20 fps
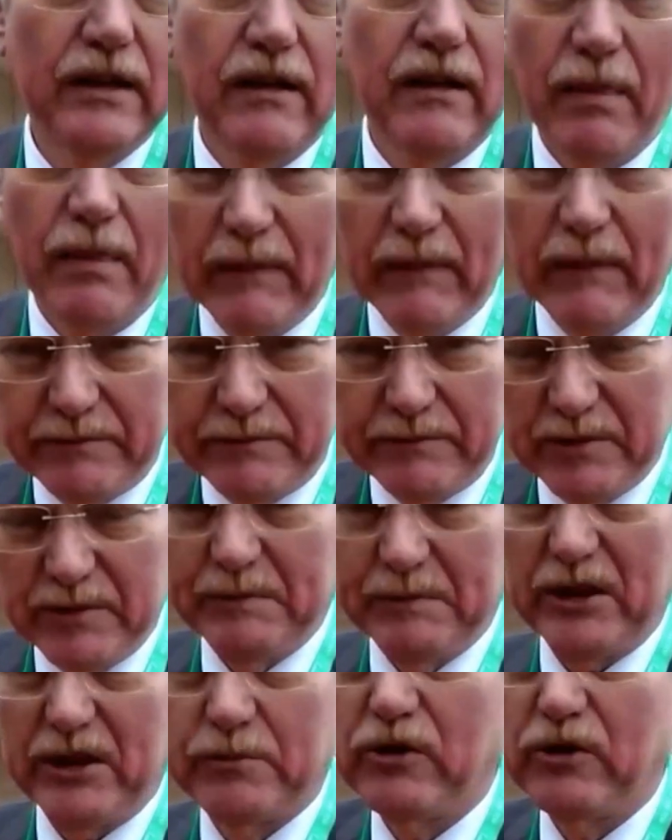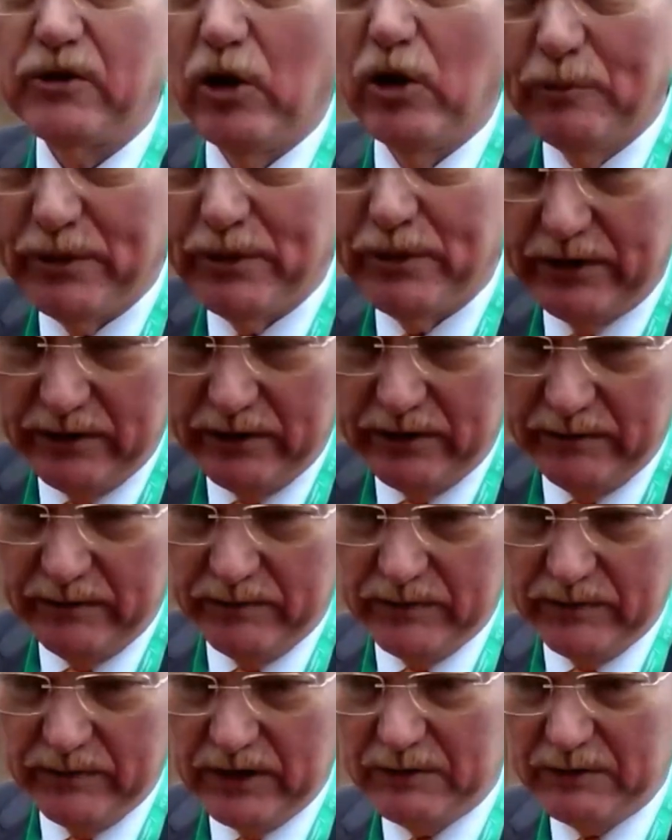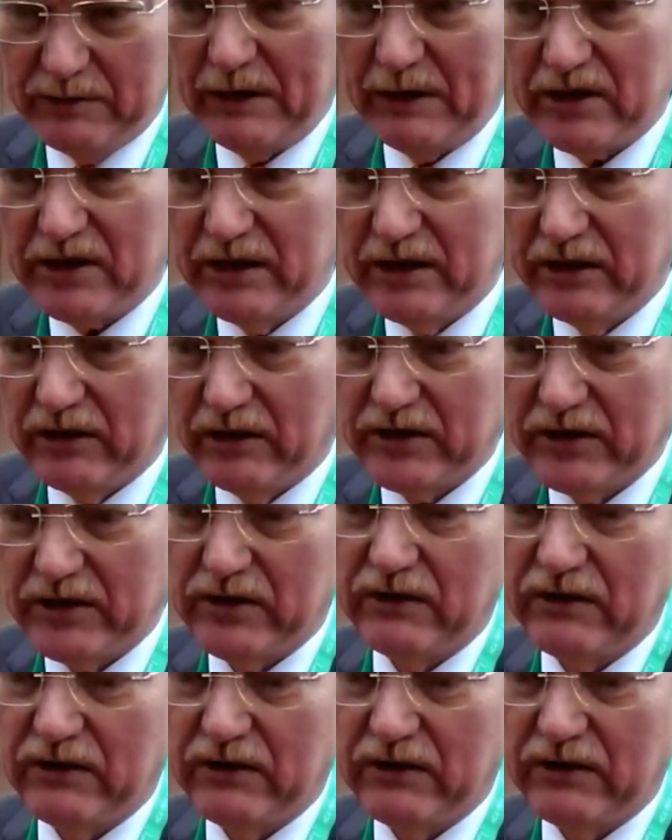much more open. Especially also they